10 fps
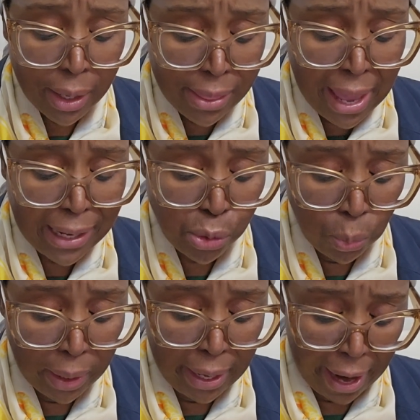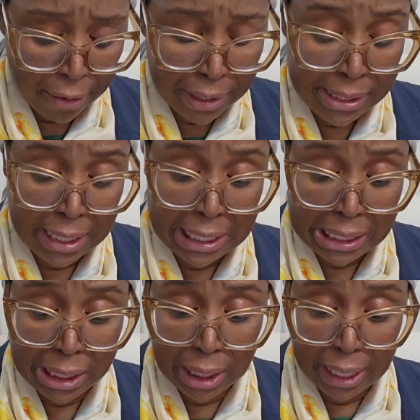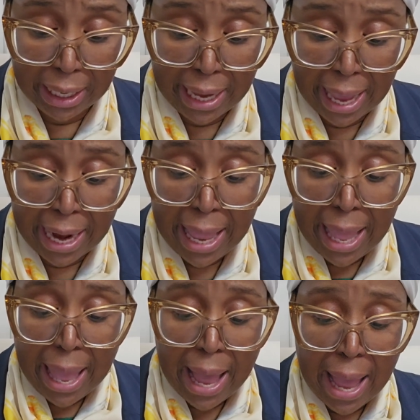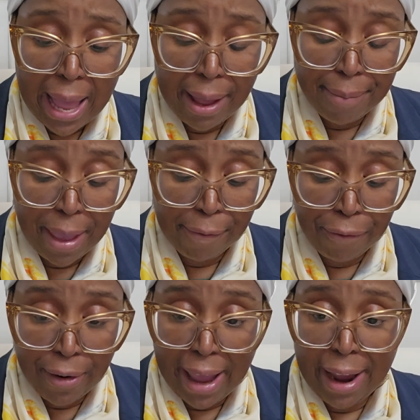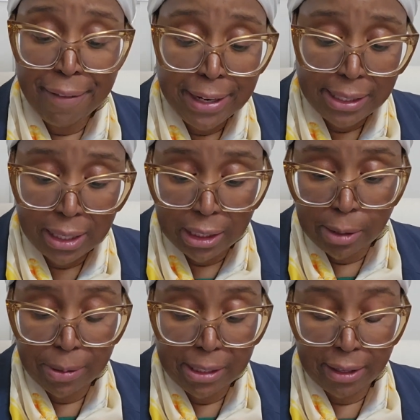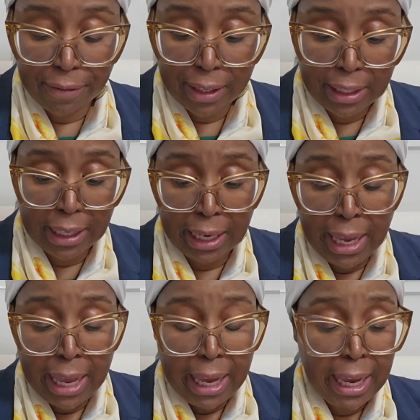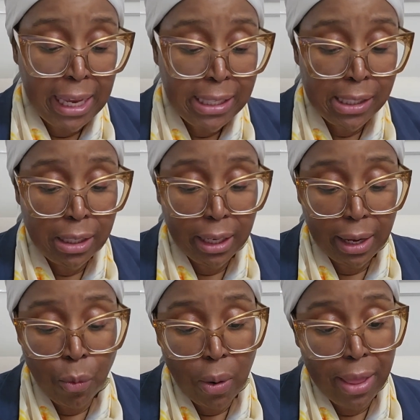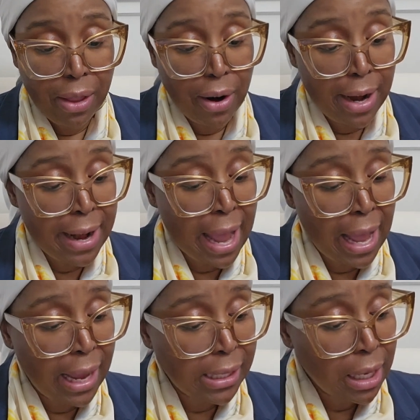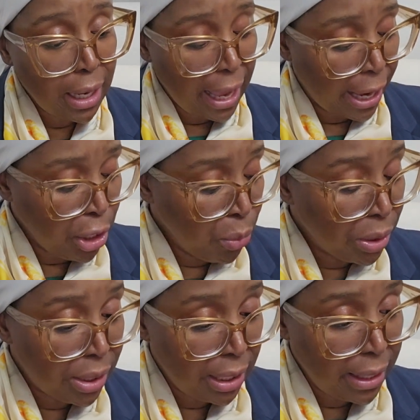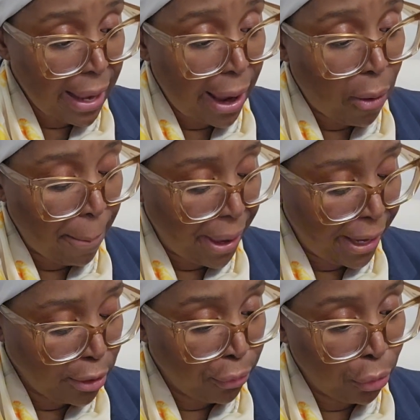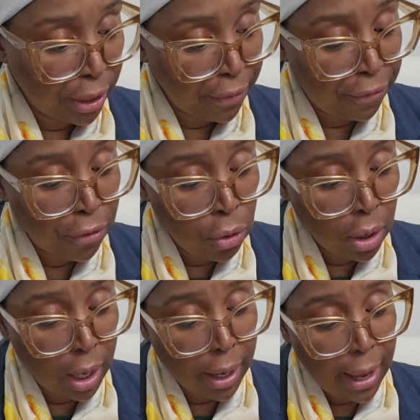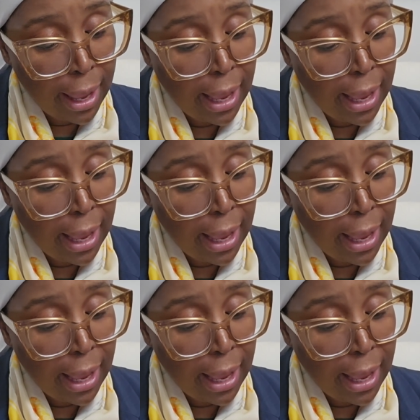that's what Erikson is looking at. And for Erikson specifically, he's looking whether or not, and you will see that on page 44,